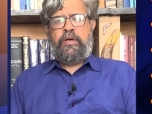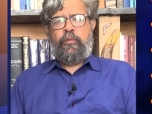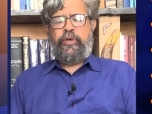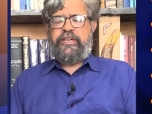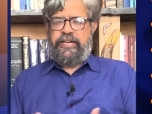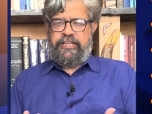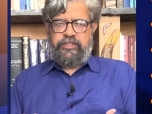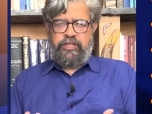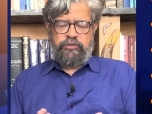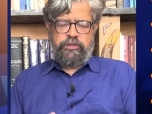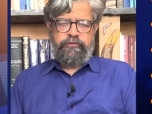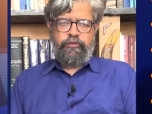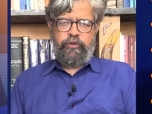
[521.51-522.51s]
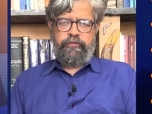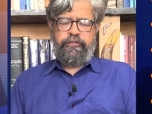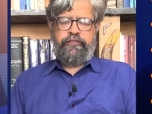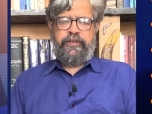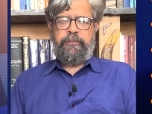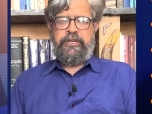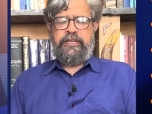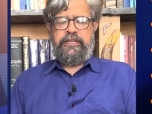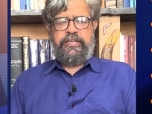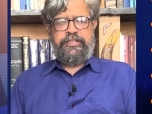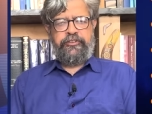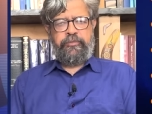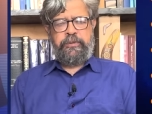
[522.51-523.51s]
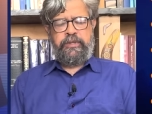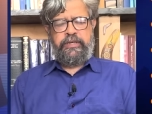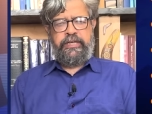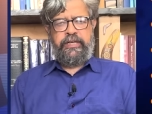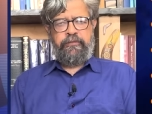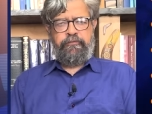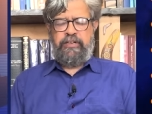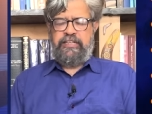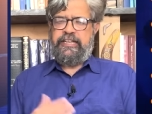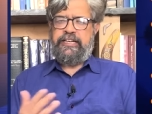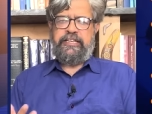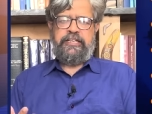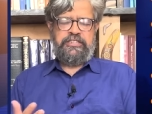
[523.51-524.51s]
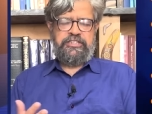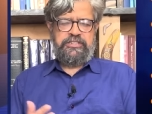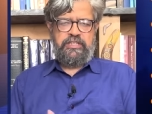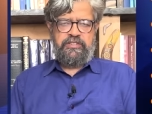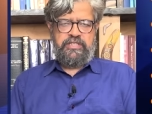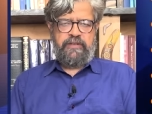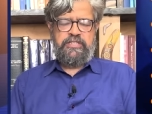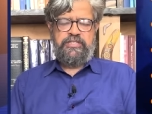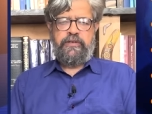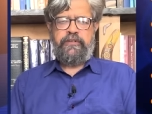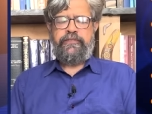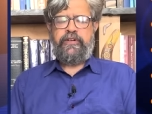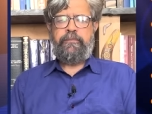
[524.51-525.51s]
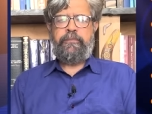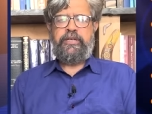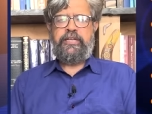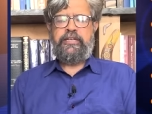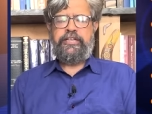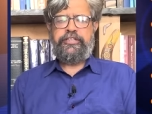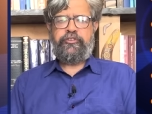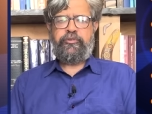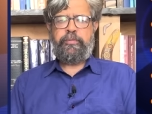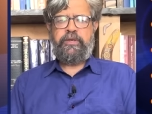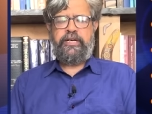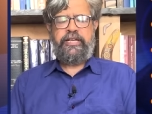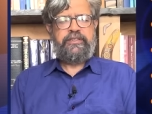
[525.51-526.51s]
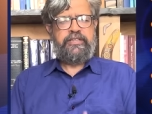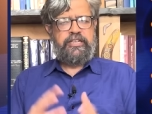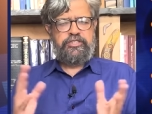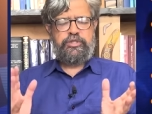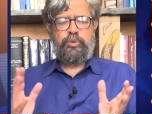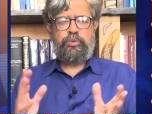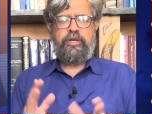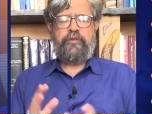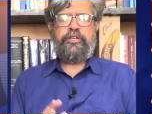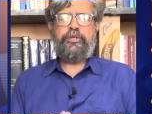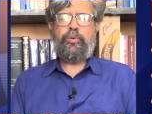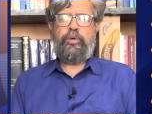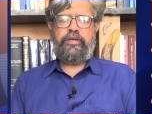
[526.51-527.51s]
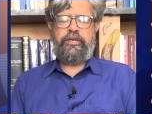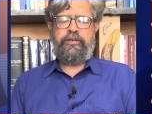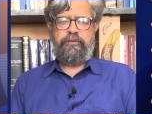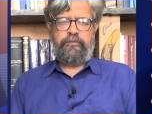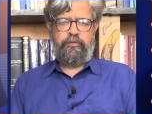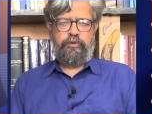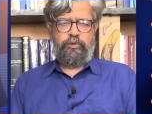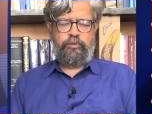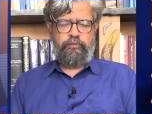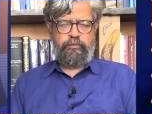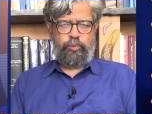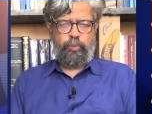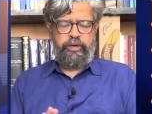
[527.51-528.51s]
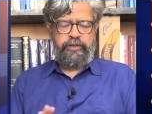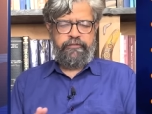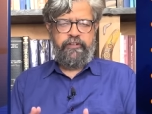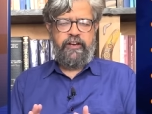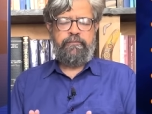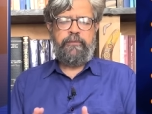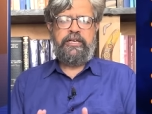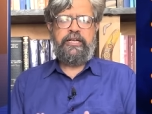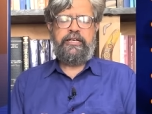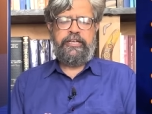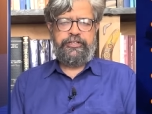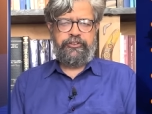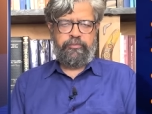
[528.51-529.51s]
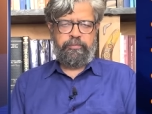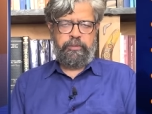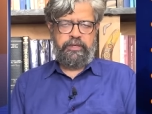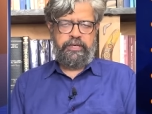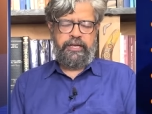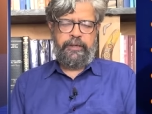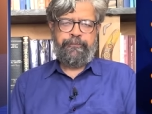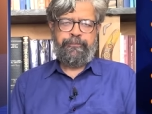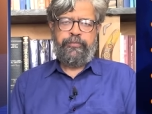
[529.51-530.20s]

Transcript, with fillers: We're getting 1,450 million liters per day. We'll get an additional 775 million liters per day. That's 2,225 million liters per day.